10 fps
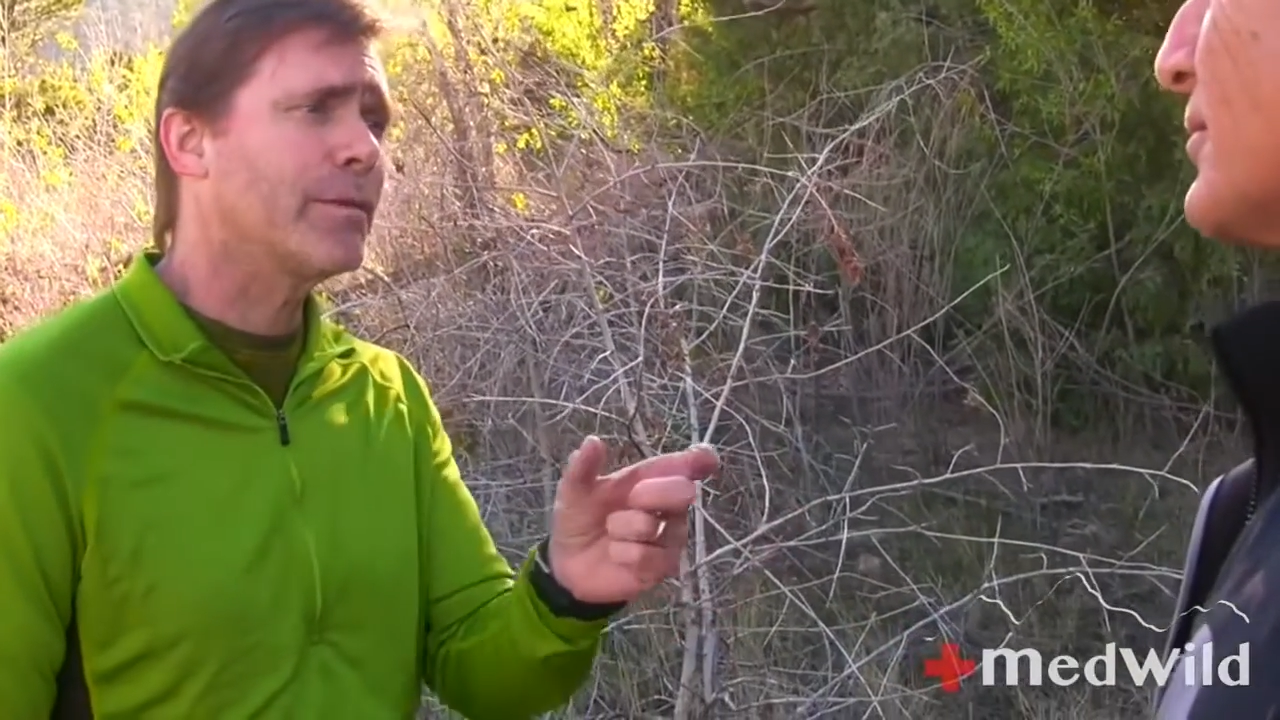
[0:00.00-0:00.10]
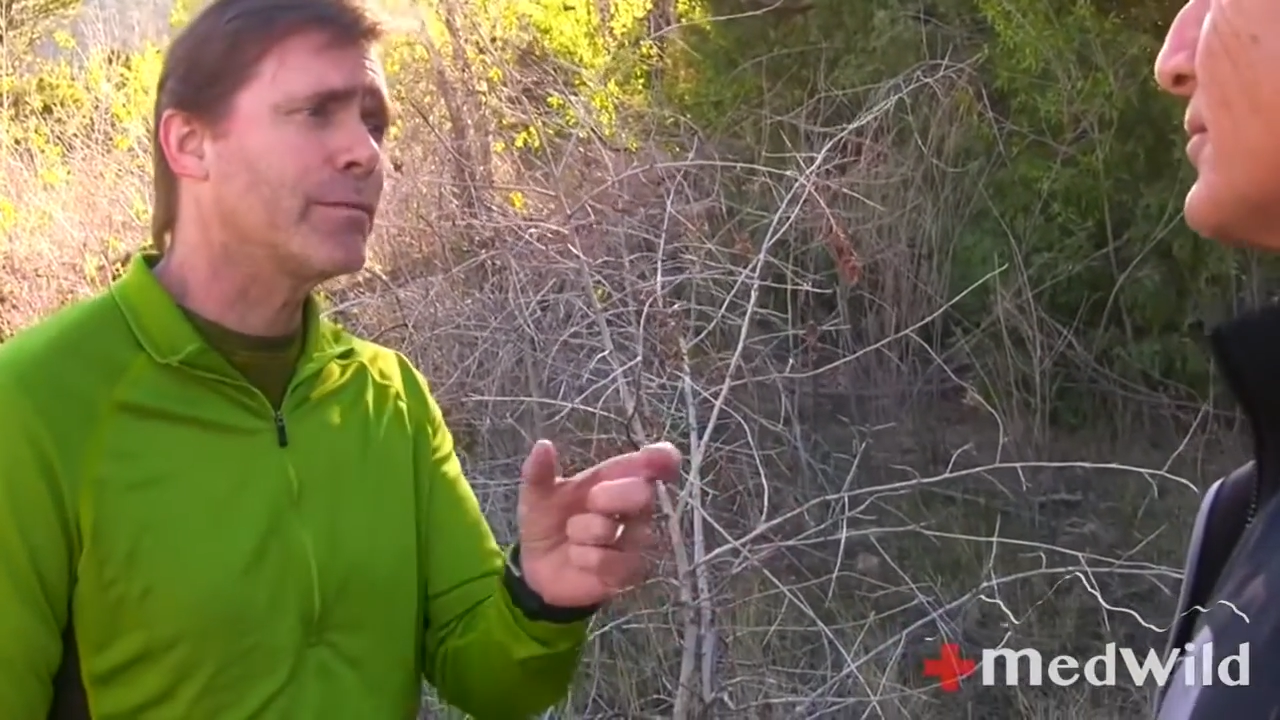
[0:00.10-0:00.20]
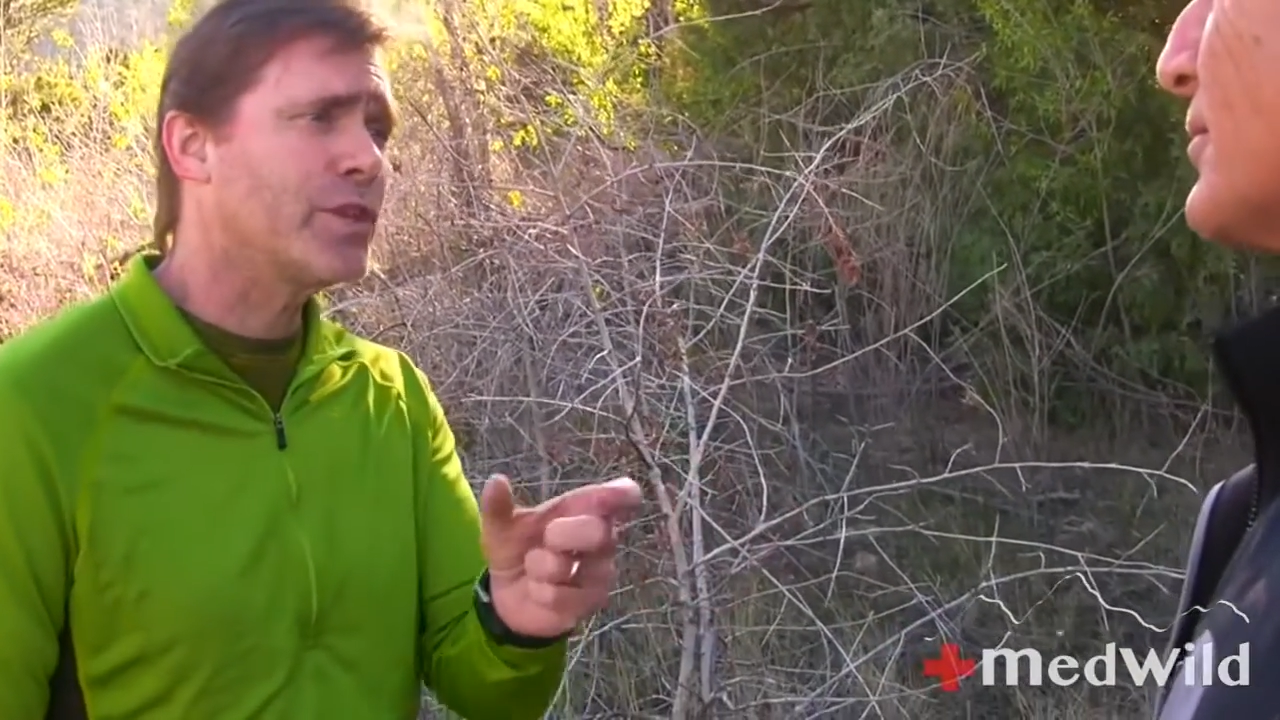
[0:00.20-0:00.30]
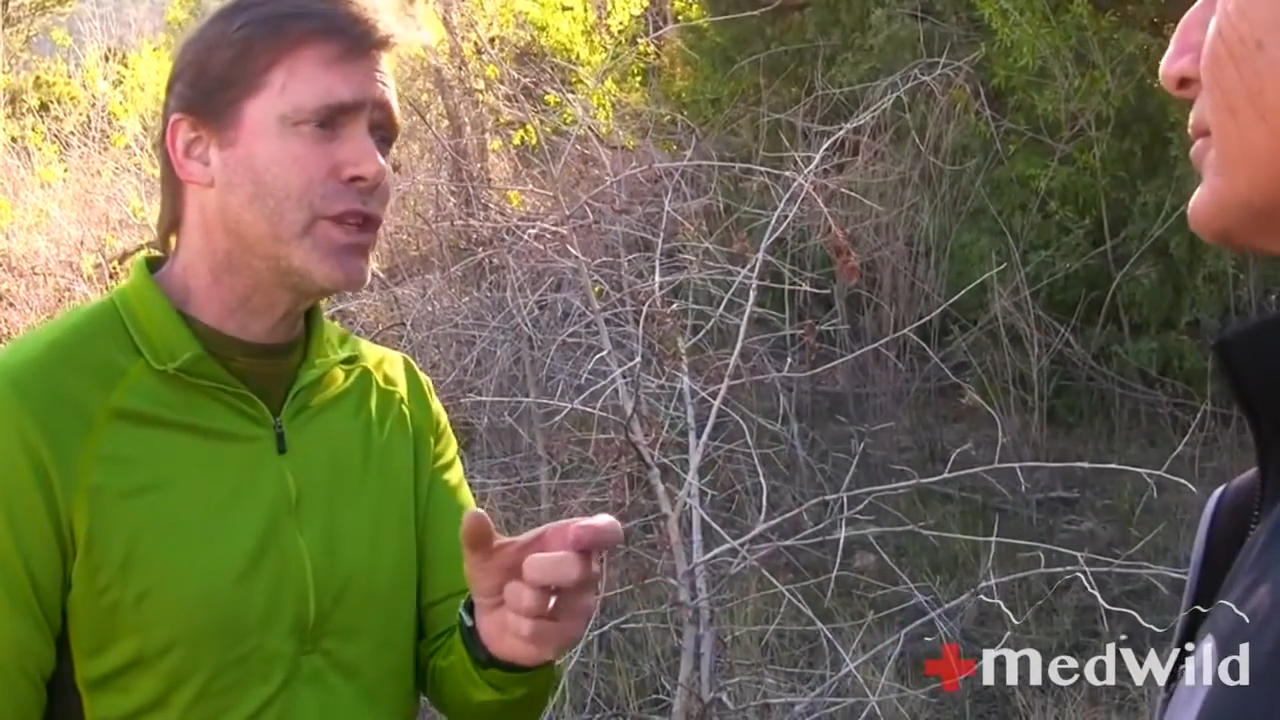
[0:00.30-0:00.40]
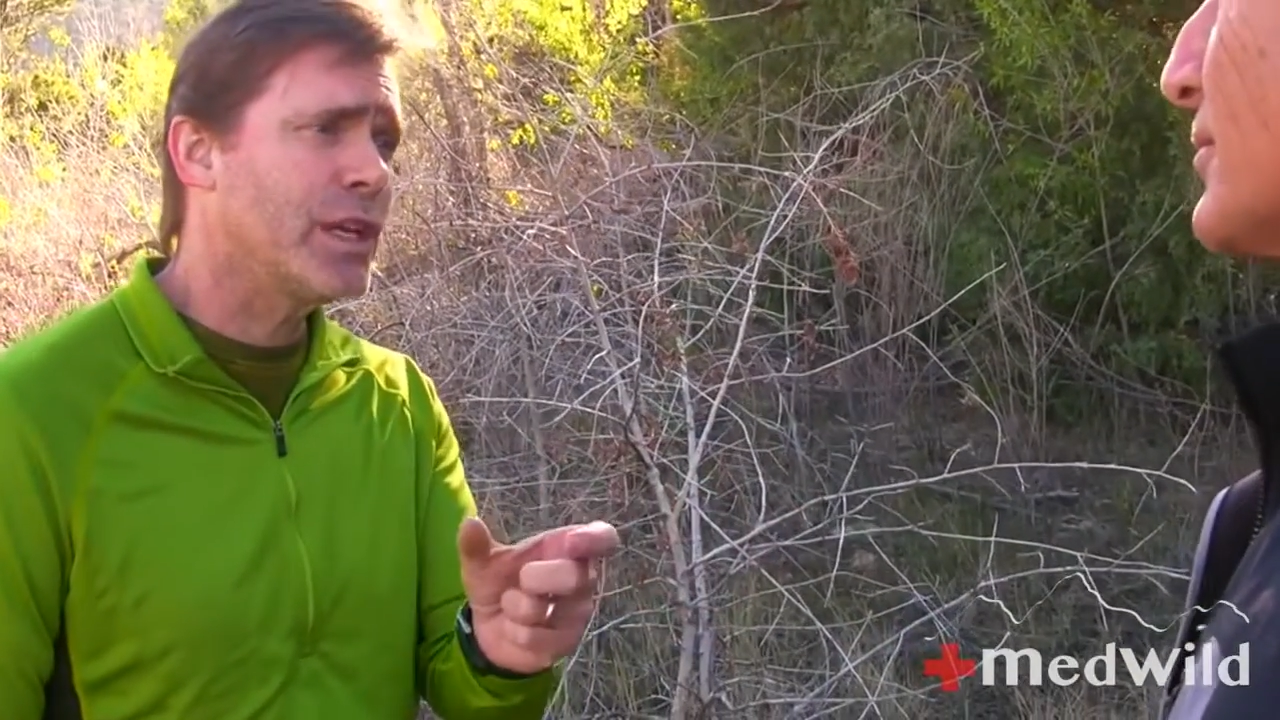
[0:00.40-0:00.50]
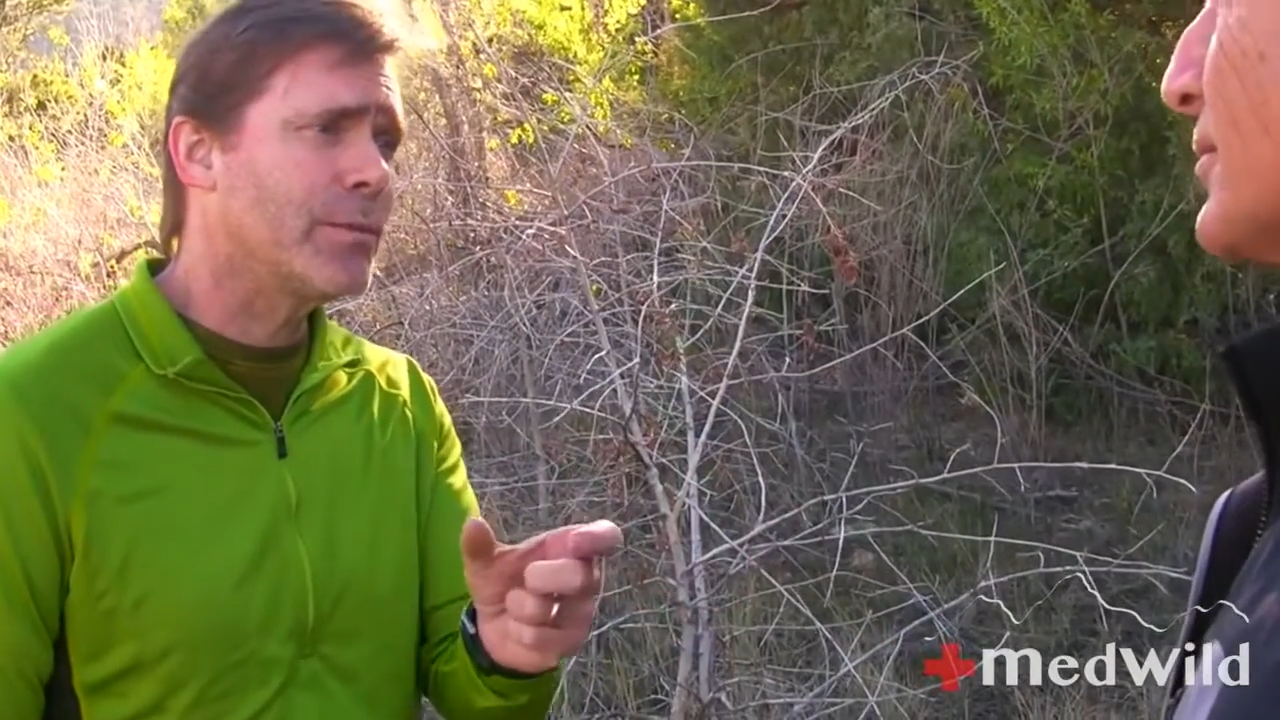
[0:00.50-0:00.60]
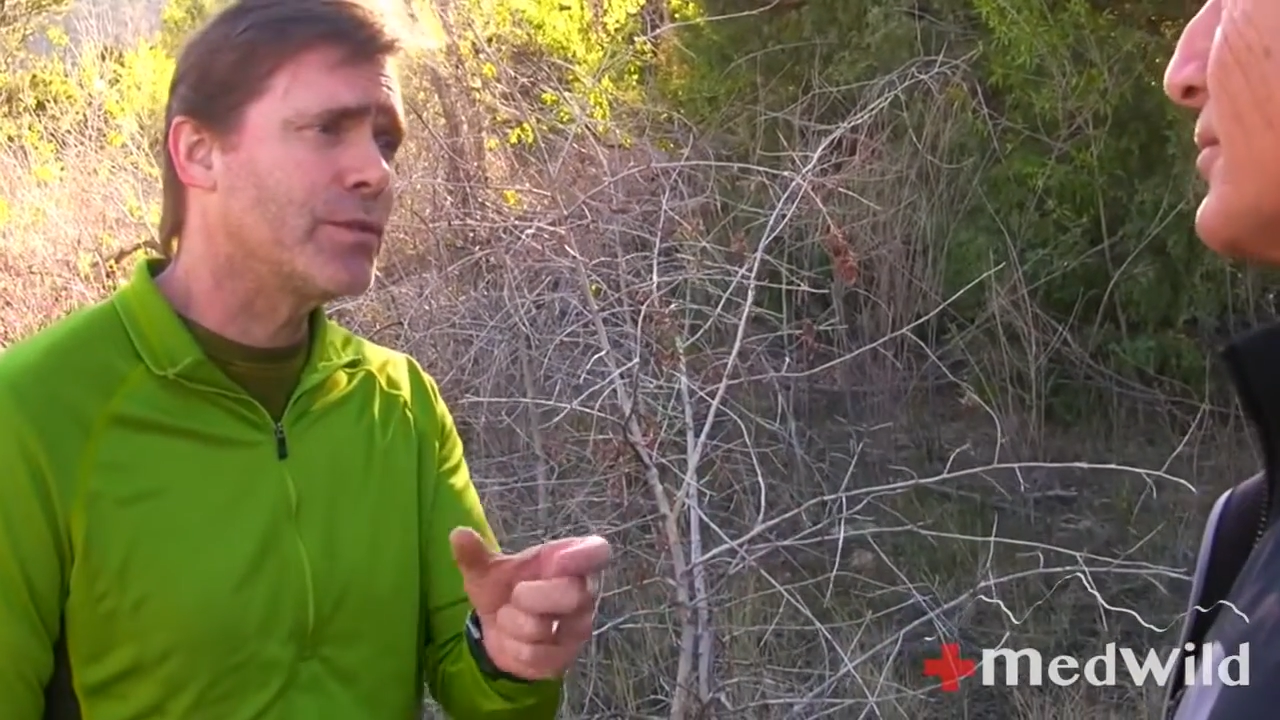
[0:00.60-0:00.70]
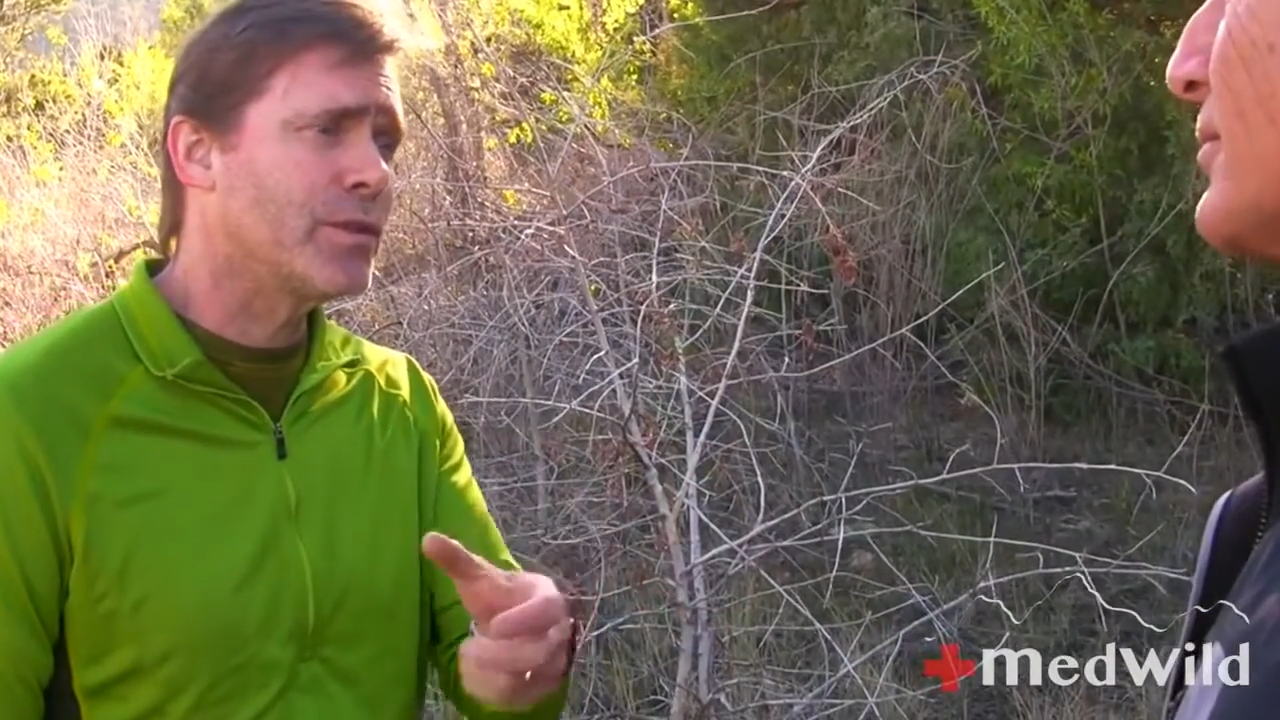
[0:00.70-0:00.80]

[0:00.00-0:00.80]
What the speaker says: from sheep,